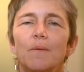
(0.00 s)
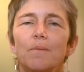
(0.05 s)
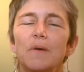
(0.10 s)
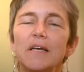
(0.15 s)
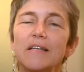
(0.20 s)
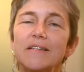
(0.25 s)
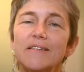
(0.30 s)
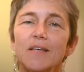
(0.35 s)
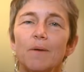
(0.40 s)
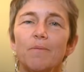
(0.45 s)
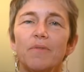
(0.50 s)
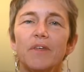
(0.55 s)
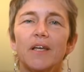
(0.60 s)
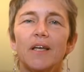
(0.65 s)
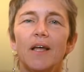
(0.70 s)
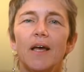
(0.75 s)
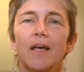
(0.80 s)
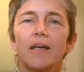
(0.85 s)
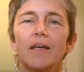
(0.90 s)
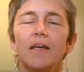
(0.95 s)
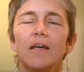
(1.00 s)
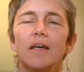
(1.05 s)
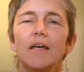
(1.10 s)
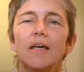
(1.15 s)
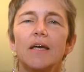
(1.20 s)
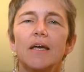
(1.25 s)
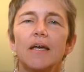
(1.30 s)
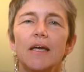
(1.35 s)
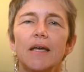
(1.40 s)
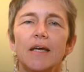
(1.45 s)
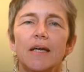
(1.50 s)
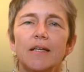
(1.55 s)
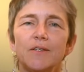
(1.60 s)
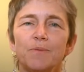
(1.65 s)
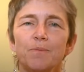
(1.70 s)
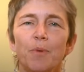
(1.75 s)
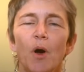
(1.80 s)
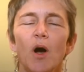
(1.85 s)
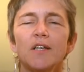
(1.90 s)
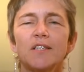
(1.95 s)
means something like,
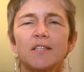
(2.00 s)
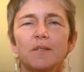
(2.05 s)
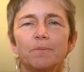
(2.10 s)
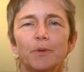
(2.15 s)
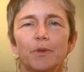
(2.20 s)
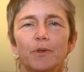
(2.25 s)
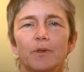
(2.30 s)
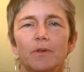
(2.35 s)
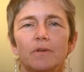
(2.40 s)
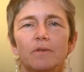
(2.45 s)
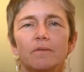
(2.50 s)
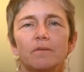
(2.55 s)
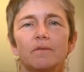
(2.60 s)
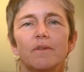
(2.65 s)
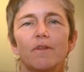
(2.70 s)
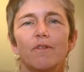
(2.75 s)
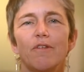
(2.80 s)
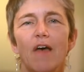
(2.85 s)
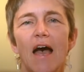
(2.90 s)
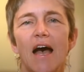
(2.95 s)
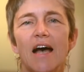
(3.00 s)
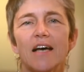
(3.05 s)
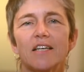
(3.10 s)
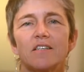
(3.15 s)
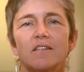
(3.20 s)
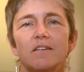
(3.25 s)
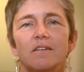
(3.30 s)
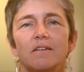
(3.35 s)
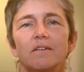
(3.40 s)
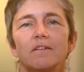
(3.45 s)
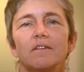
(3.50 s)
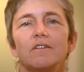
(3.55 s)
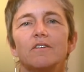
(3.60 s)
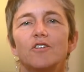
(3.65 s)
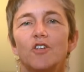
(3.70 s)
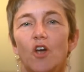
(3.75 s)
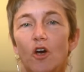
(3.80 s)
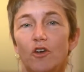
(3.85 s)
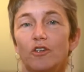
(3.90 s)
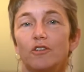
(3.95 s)
it's possible that
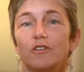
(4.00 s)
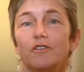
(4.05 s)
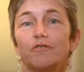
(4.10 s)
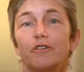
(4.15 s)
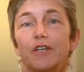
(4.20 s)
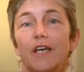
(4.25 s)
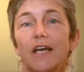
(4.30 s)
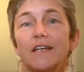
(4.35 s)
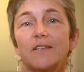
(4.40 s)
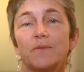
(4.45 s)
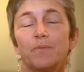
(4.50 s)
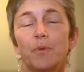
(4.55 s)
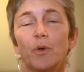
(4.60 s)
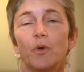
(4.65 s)
Donald forgets